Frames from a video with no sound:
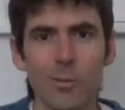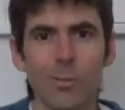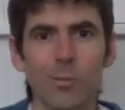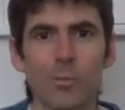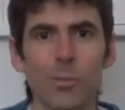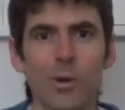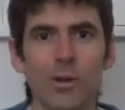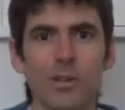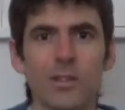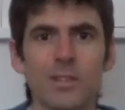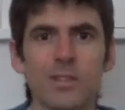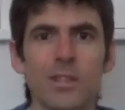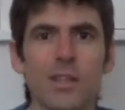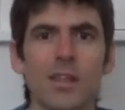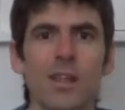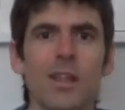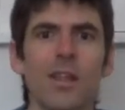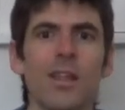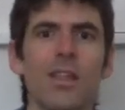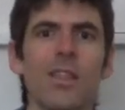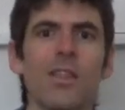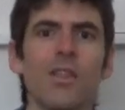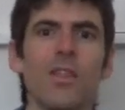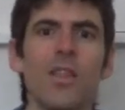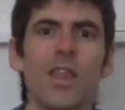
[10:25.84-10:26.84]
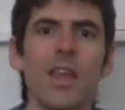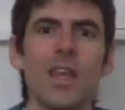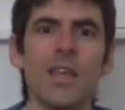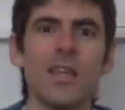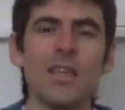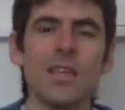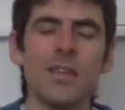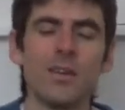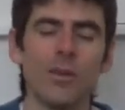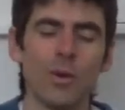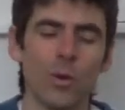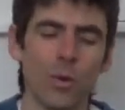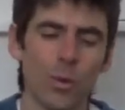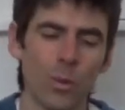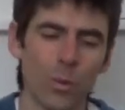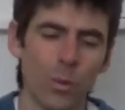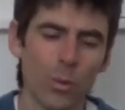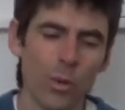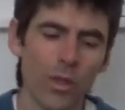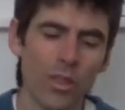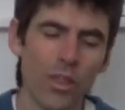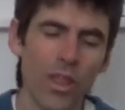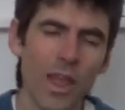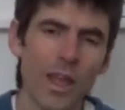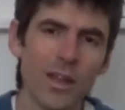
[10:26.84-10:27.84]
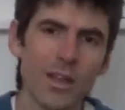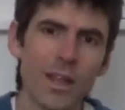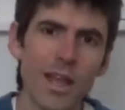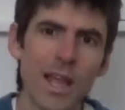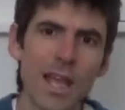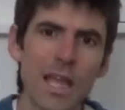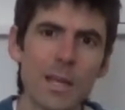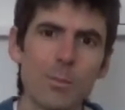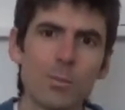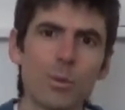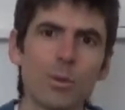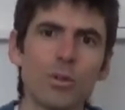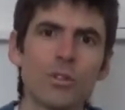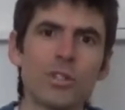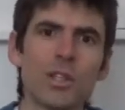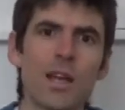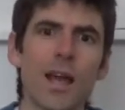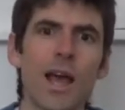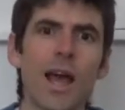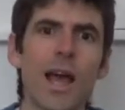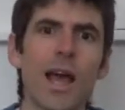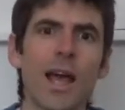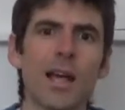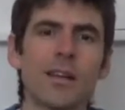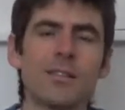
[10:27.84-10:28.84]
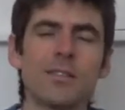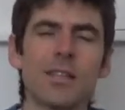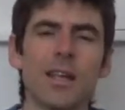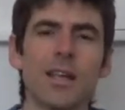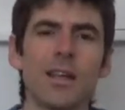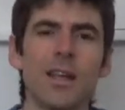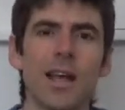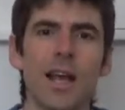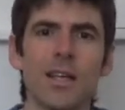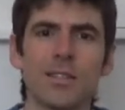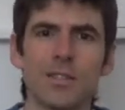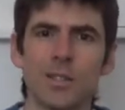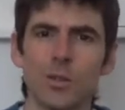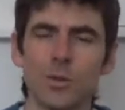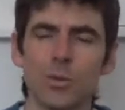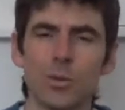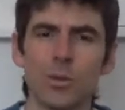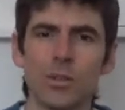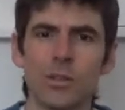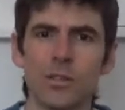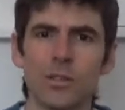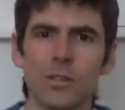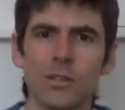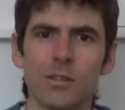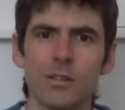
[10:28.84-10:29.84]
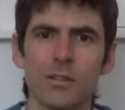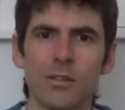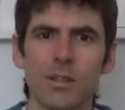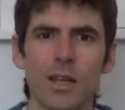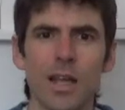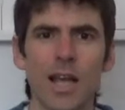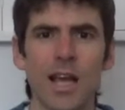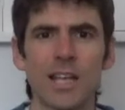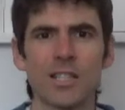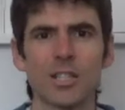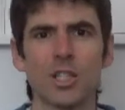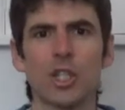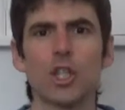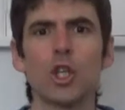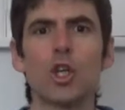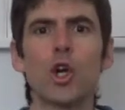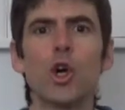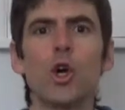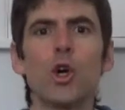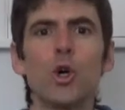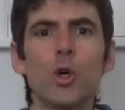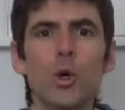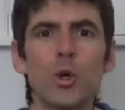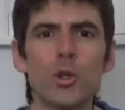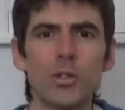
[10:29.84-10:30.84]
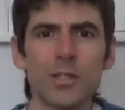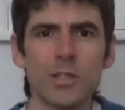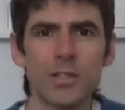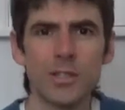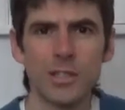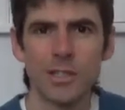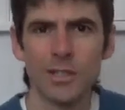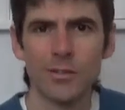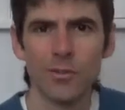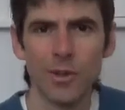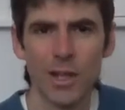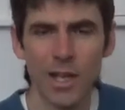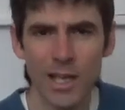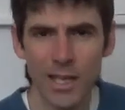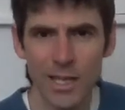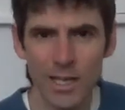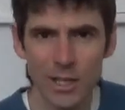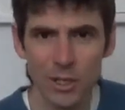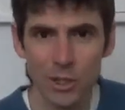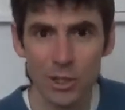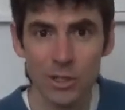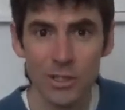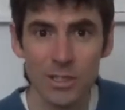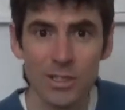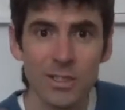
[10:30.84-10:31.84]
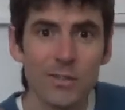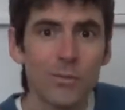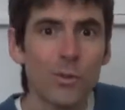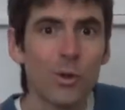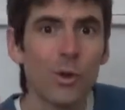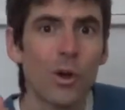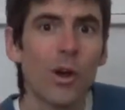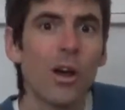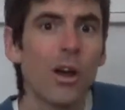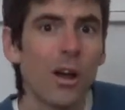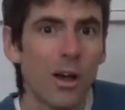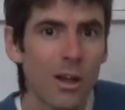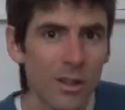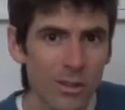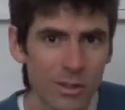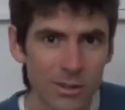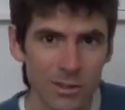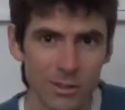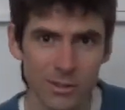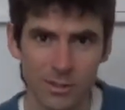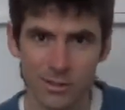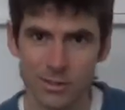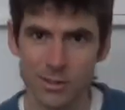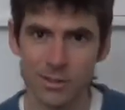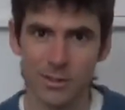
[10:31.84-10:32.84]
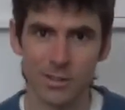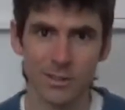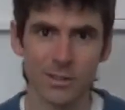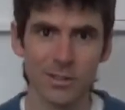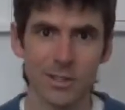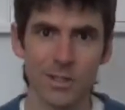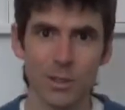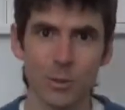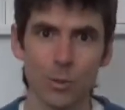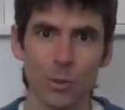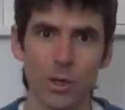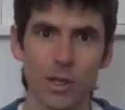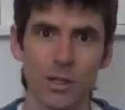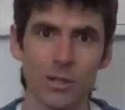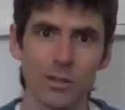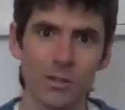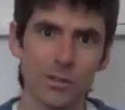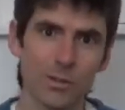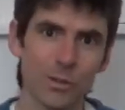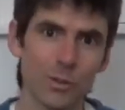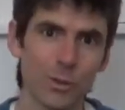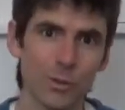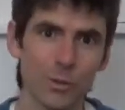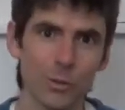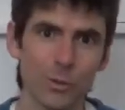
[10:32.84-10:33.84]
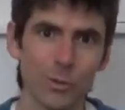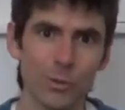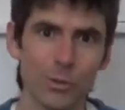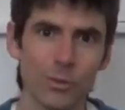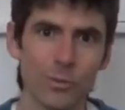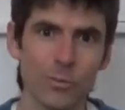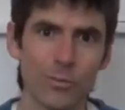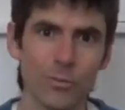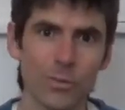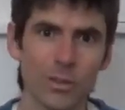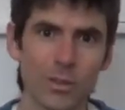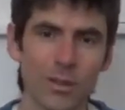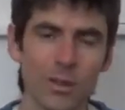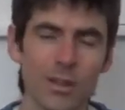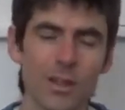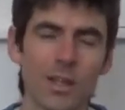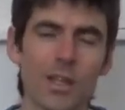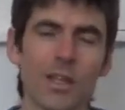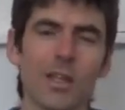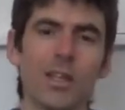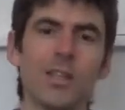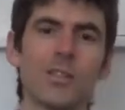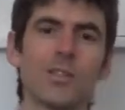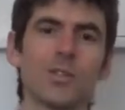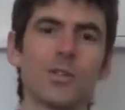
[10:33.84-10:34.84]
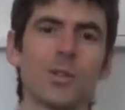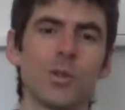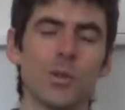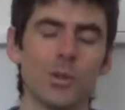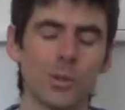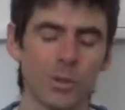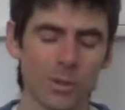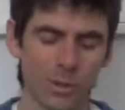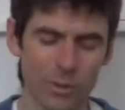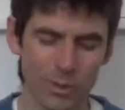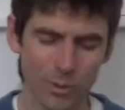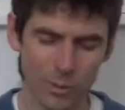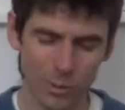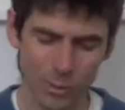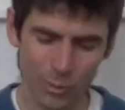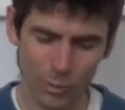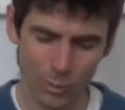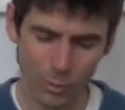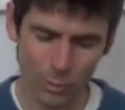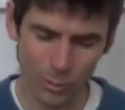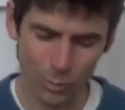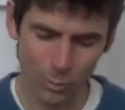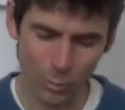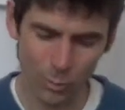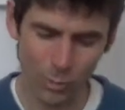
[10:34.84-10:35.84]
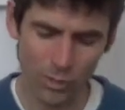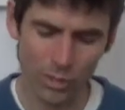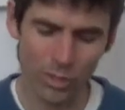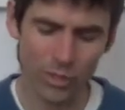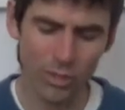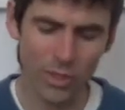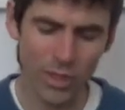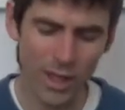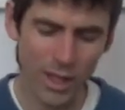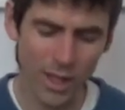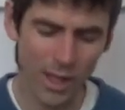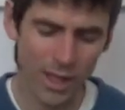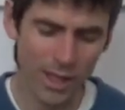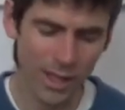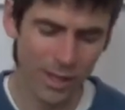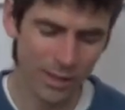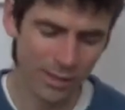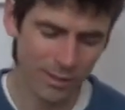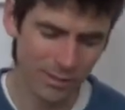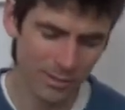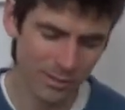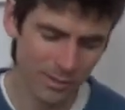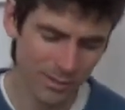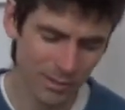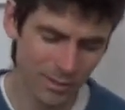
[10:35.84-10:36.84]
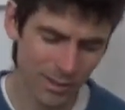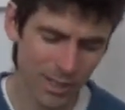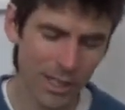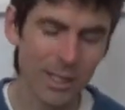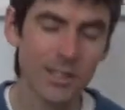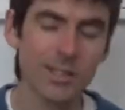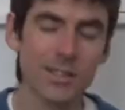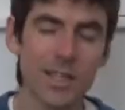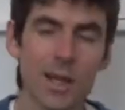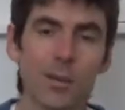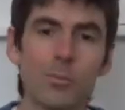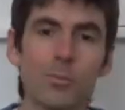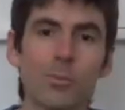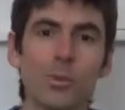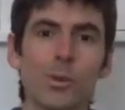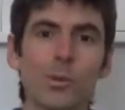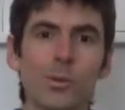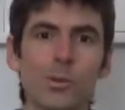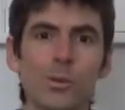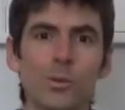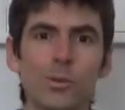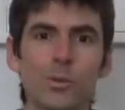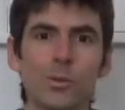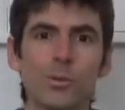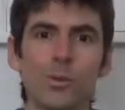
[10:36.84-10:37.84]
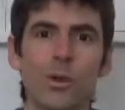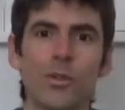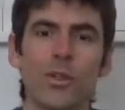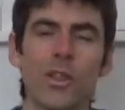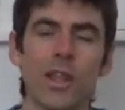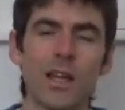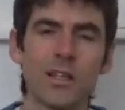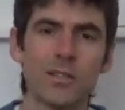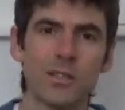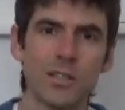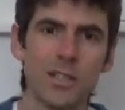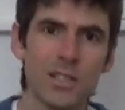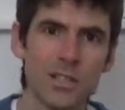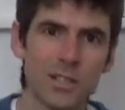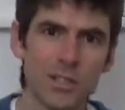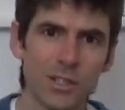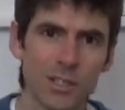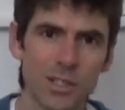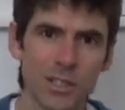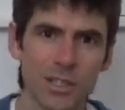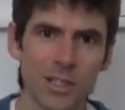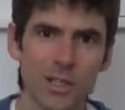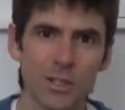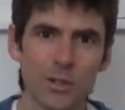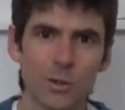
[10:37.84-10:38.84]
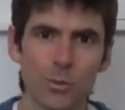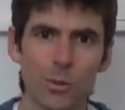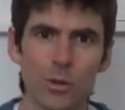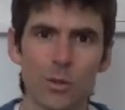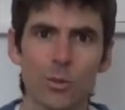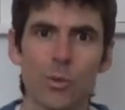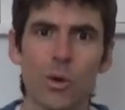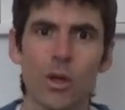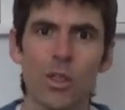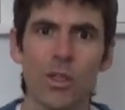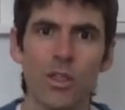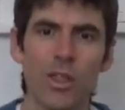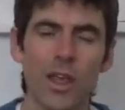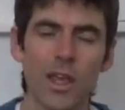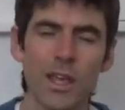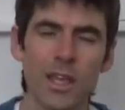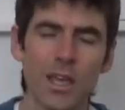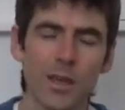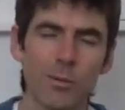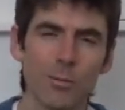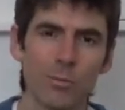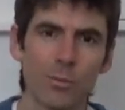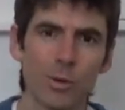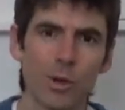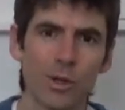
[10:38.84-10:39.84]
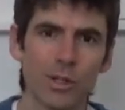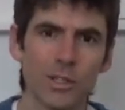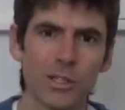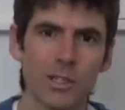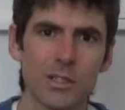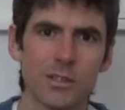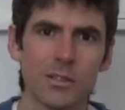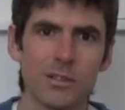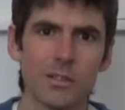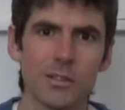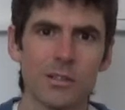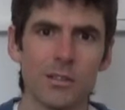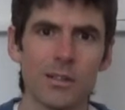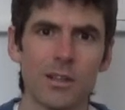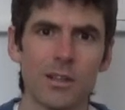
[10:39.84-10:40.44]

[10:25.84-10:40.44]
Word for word: but they were then able to act, as it were, as causative agents for others to see well too. So, with their example, with their teachings, with what they embodied,